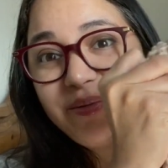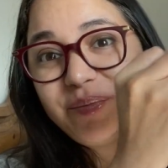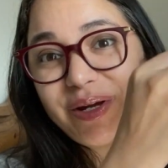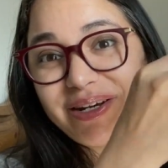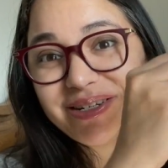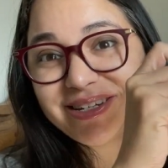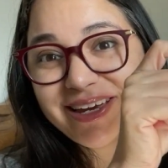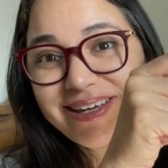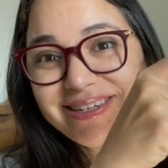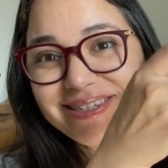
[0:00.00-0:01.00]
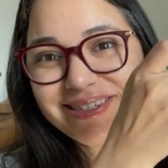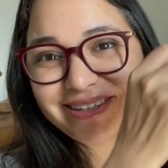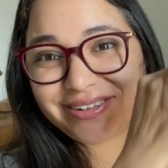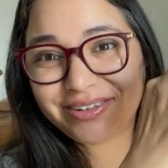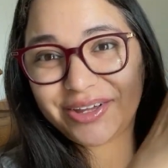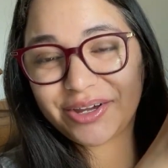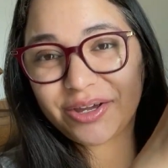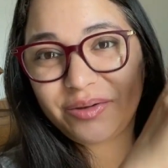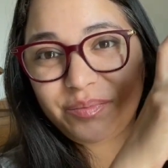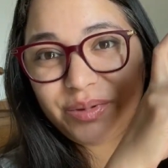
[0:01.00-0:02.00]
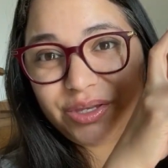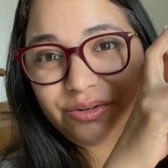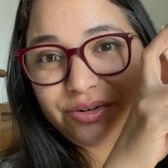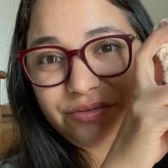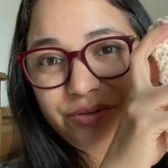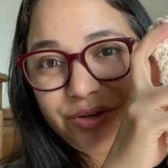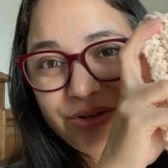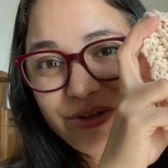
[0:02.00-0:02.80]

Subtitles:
but it does look beautiful.